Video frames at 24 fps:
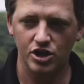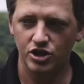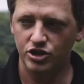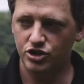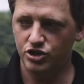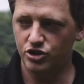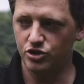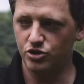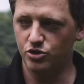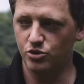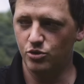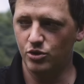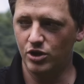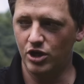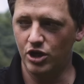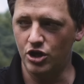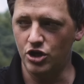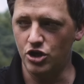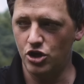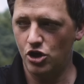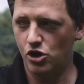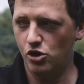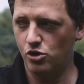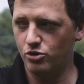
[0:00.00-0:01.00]
to a
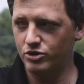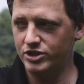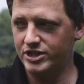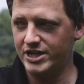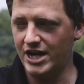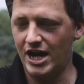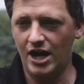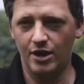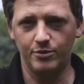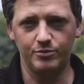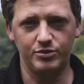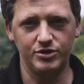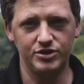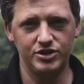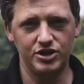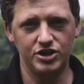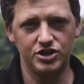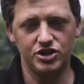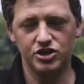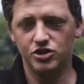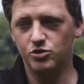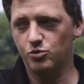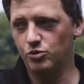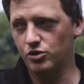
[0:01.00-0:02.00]
nose down
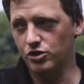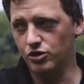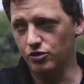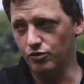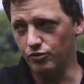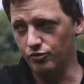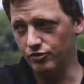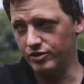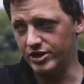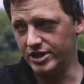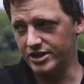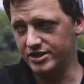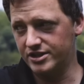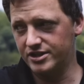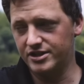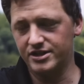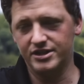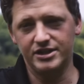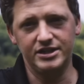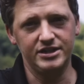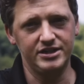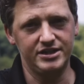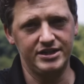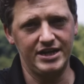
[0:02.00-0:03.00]
position where your wrist
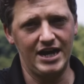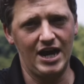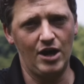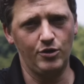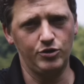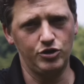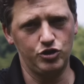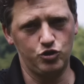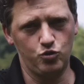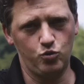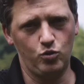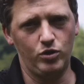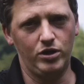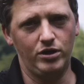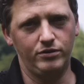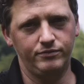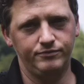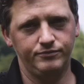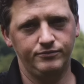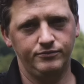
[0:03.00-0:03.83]
is down as well.